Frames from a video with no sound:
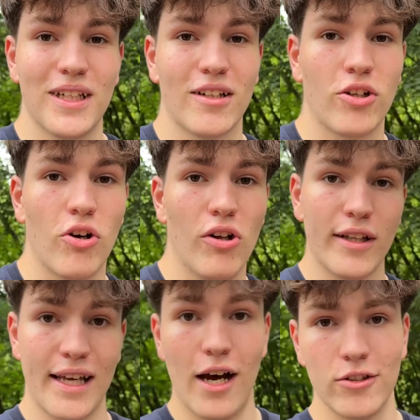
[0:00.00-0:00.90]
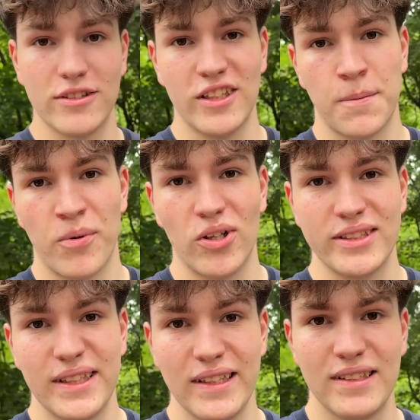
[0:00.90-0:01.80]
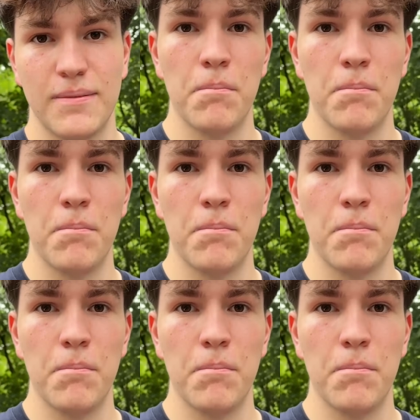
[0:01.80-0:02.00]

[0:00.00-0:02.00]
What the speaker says: the cold outreach process,